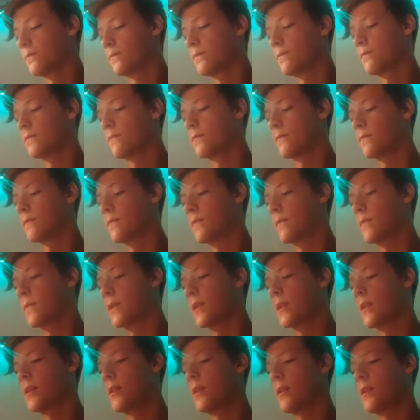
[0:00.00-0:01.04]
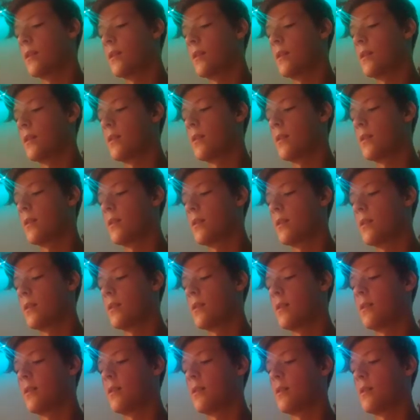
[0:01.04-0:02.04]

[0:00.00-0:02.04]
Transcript: (no one is talking)